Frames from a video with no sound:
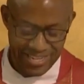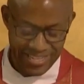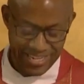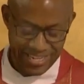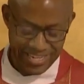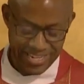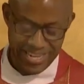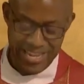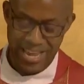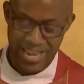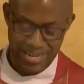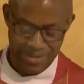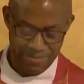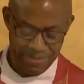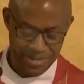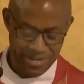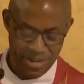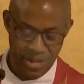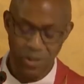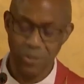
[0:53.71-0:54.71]
that he had
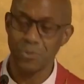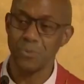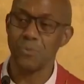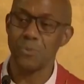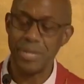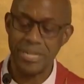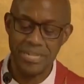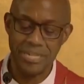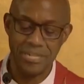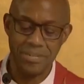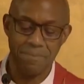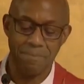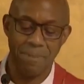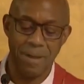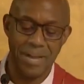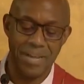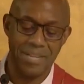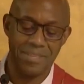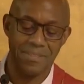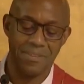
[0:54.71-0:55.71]
been outwitted
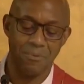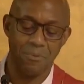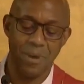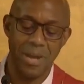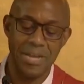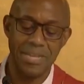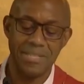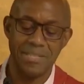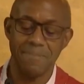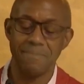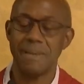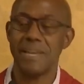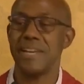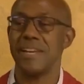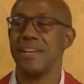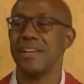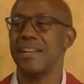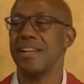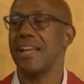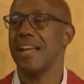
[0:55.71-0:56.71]
by the wise
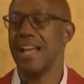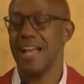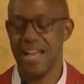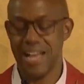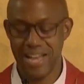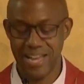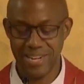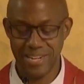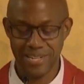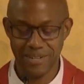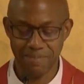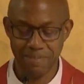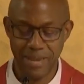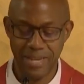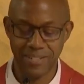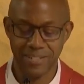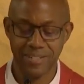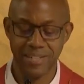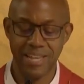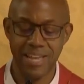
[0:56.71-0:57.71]
men and in
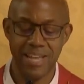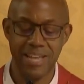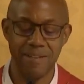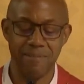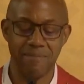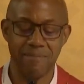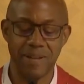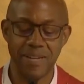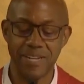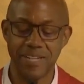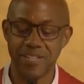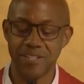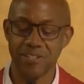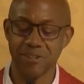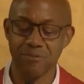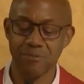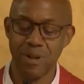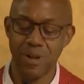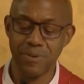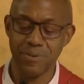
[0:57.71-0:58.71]
Bethlehem and its
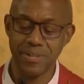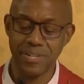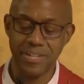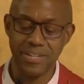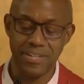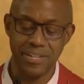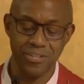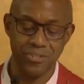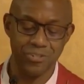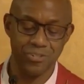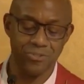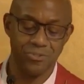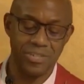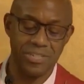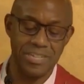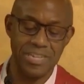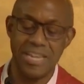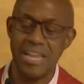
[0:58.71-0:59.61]
surrounding district,